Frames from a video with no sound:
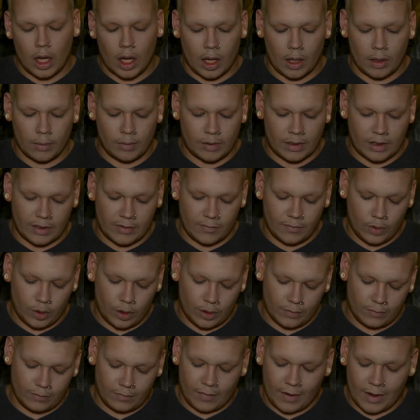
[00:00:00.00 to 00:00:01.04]
I believe you
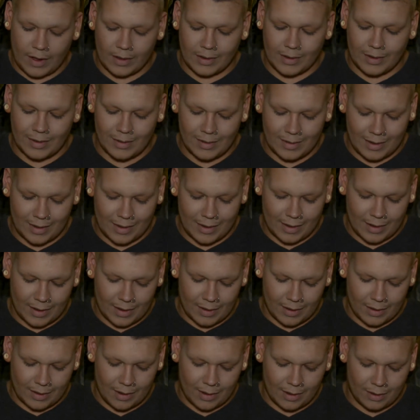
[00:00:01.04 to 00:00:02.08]
can find it
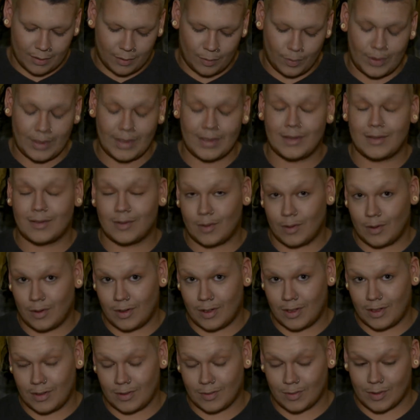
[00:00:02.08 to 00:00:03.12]
at Halloween
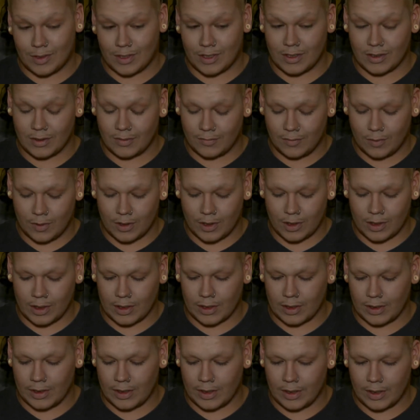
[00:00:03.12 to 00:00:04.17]
stores, which
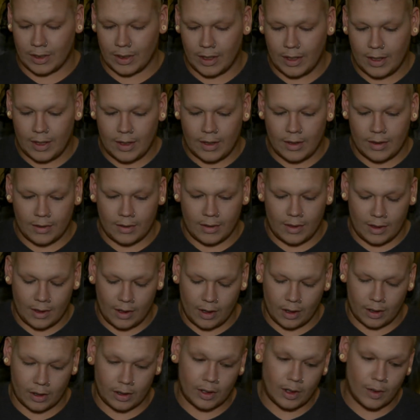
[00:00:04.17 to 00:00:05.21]
unfortunately they
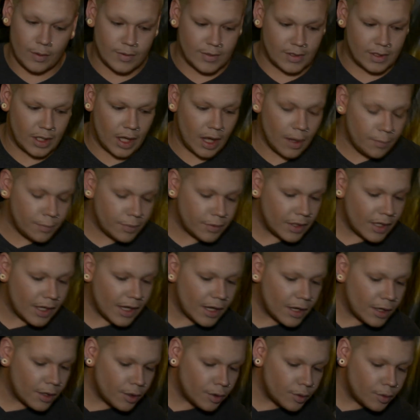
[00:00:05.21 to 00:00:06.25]
are closing up
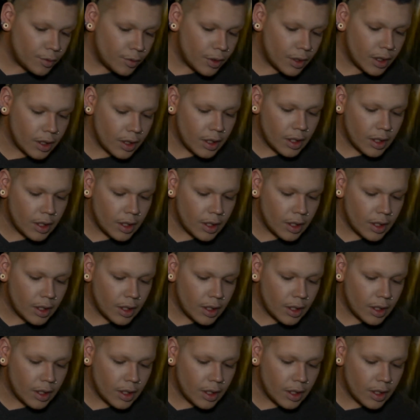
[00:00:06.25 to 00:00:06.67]
now.